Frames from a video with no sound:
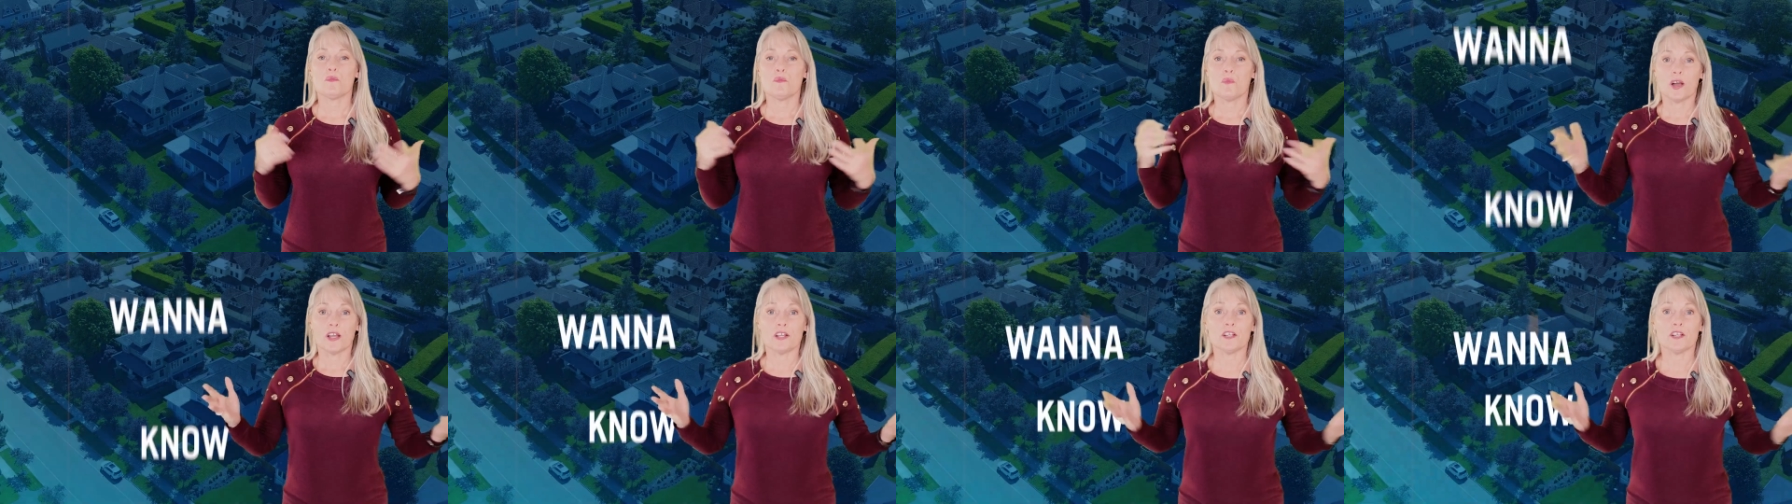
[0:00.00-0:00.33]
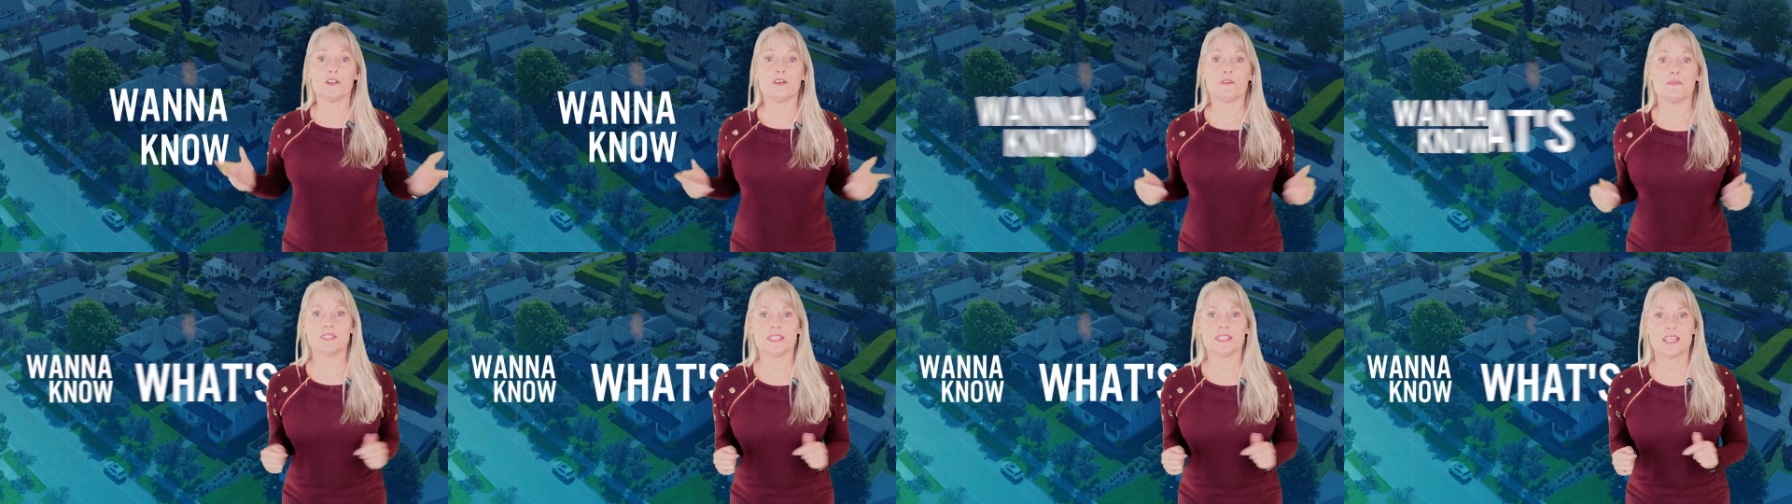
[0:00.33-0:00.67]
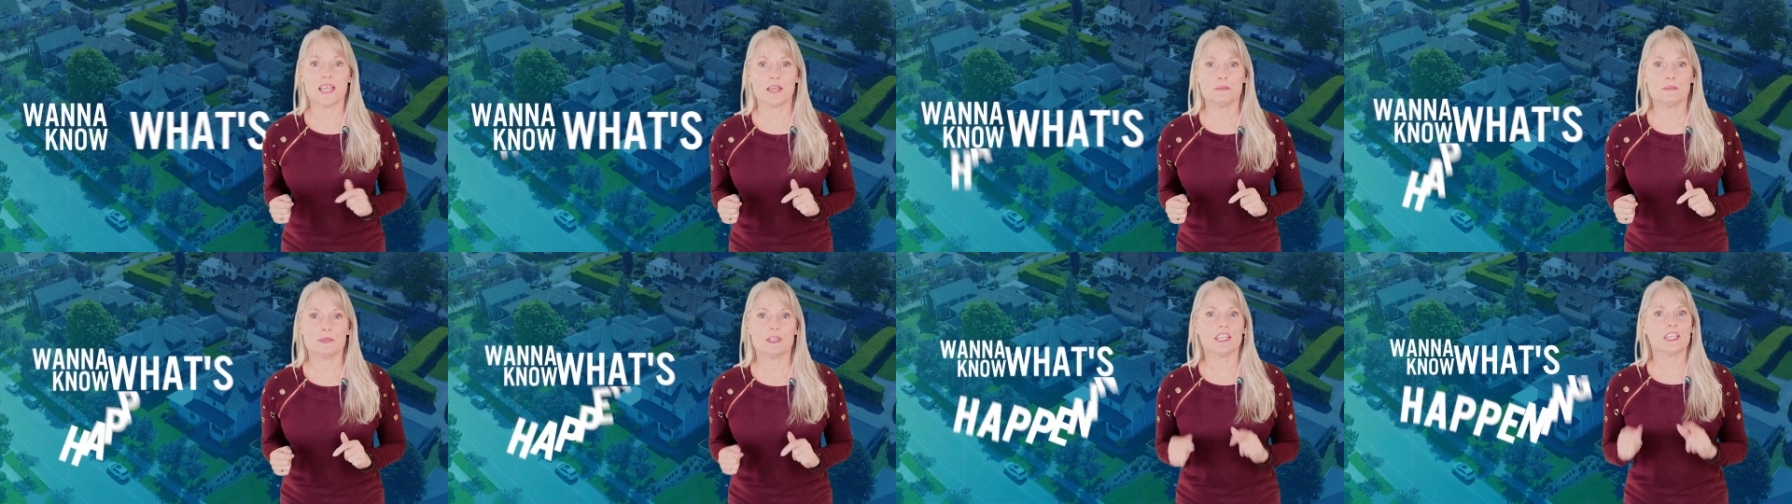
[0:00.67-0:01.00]
Want to know what's
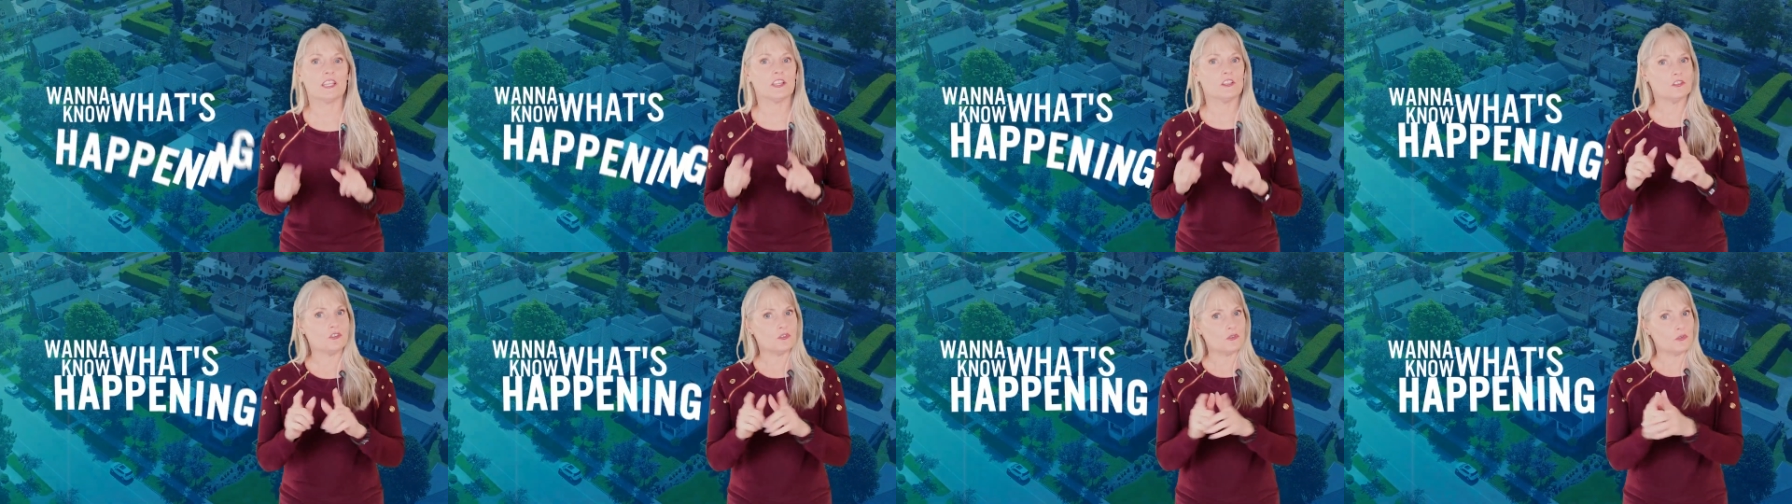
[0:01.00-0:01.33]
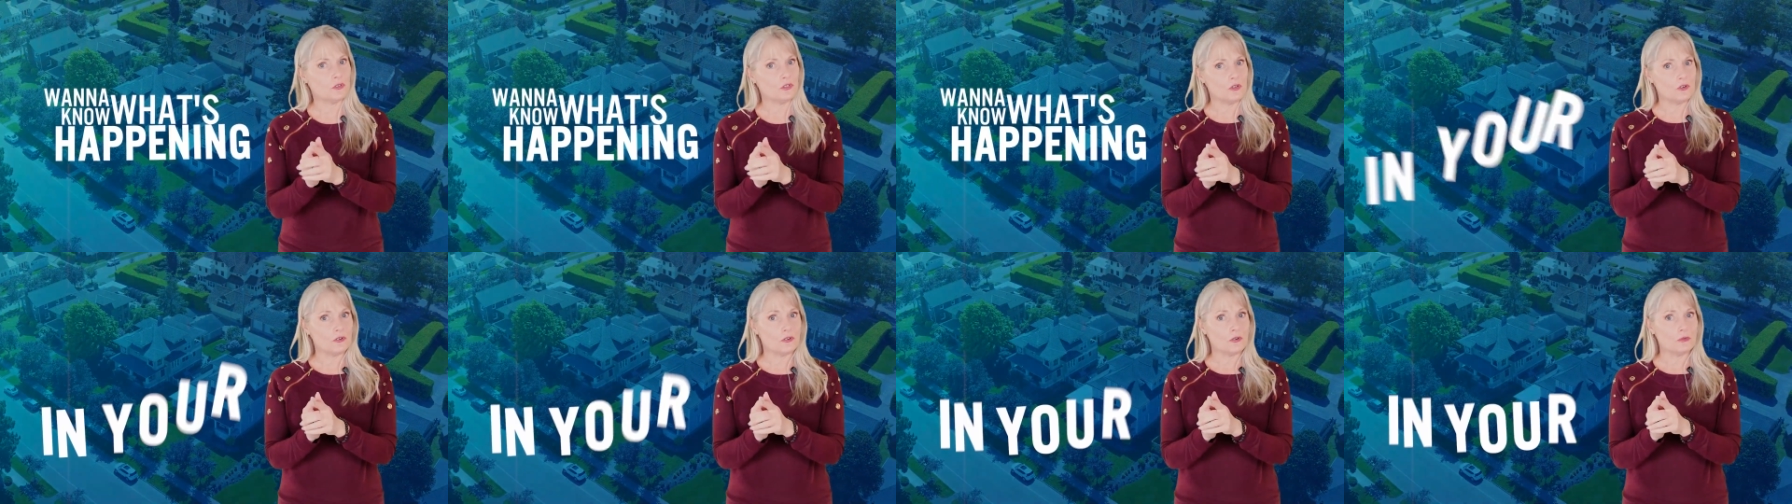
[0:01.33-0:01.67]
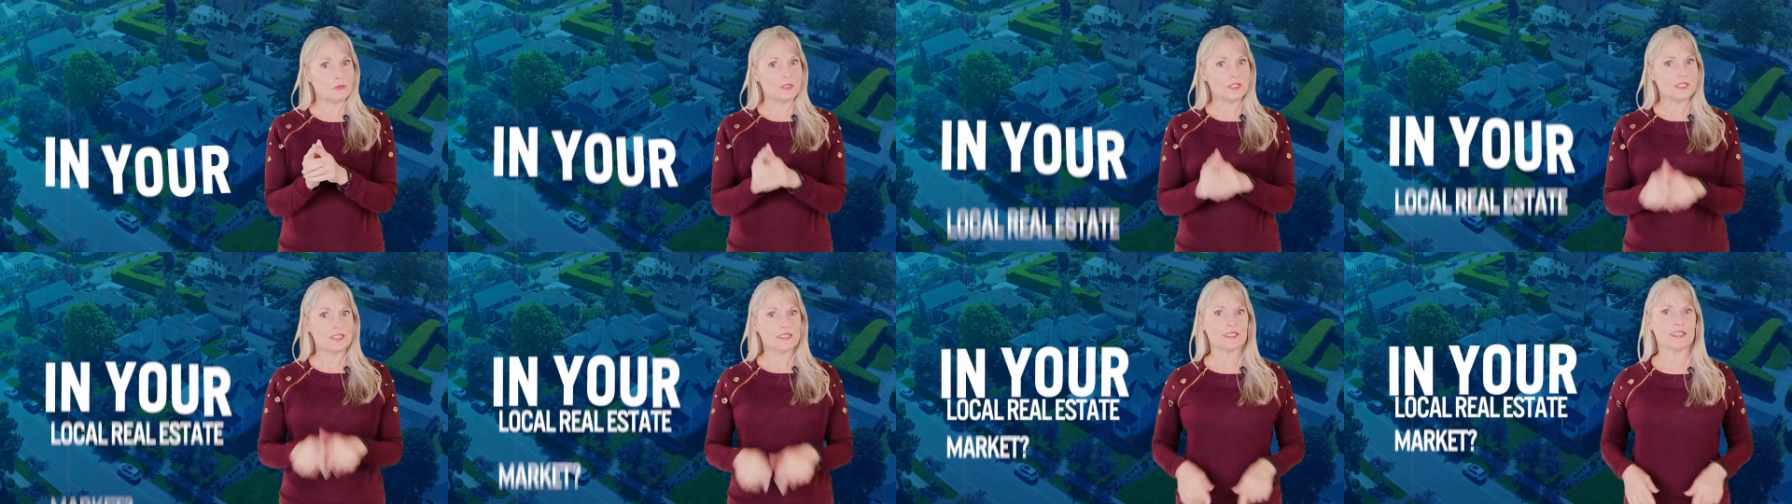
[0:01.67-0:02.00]
happening in your local
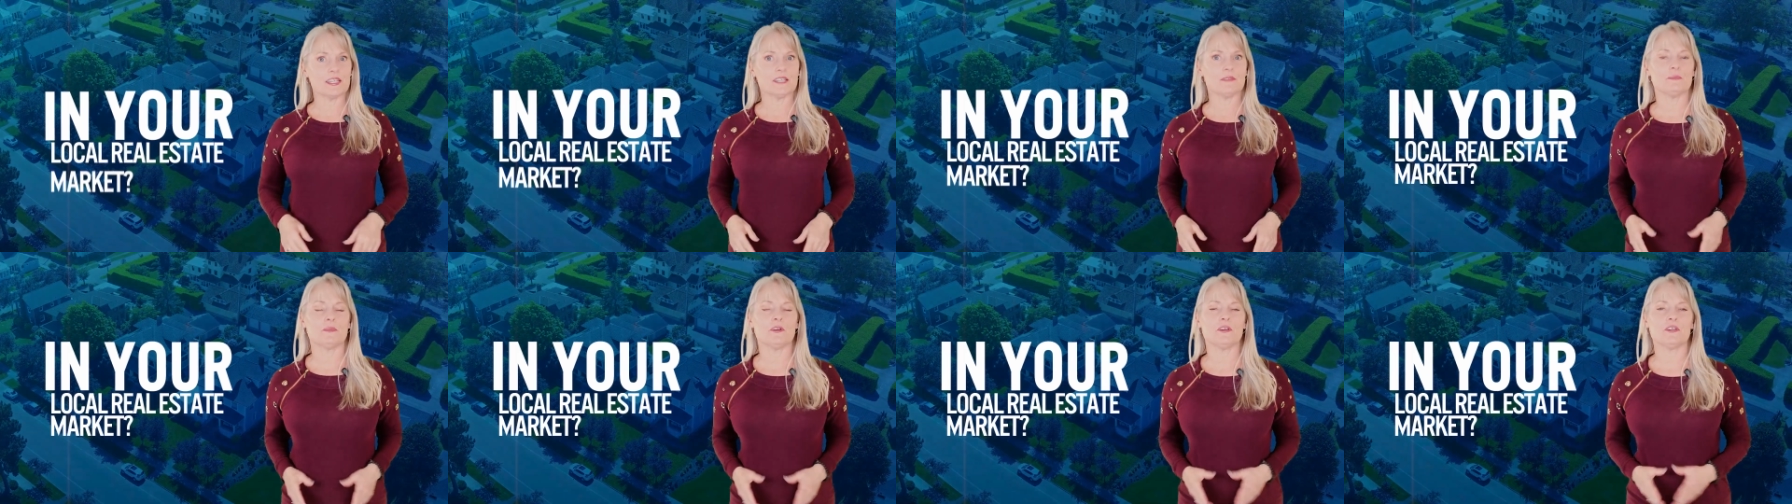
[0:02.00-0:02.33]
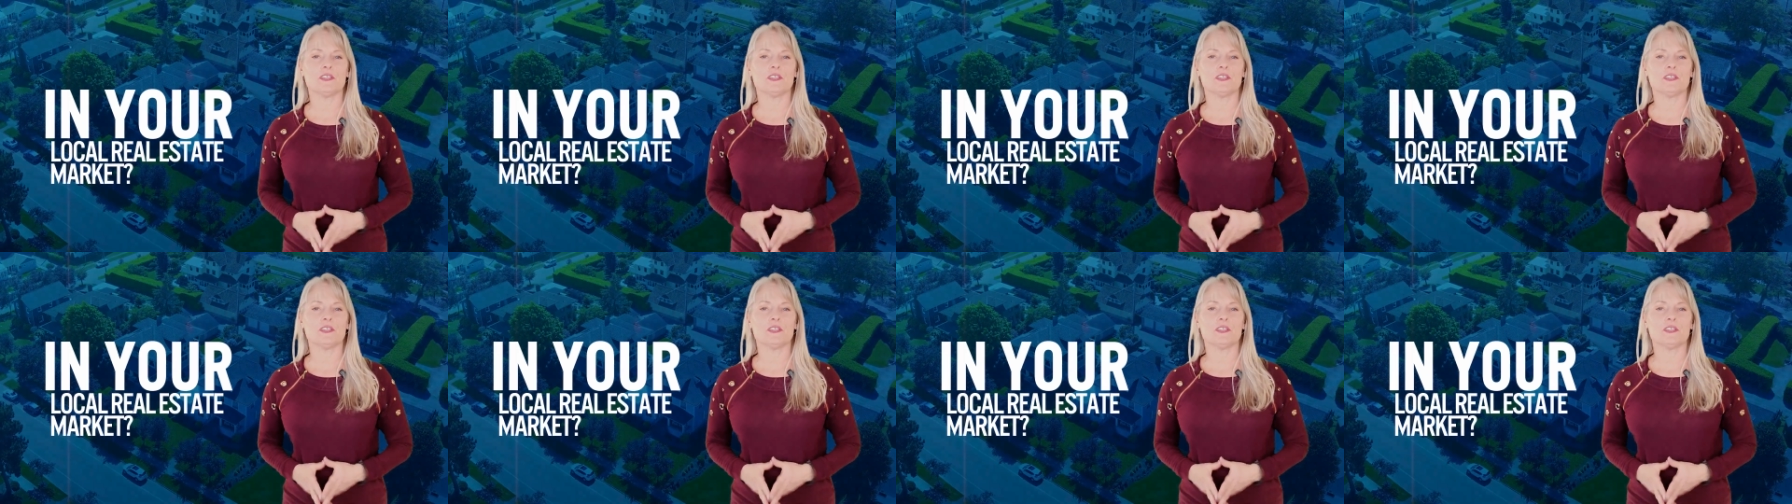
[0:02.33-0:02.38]
real estate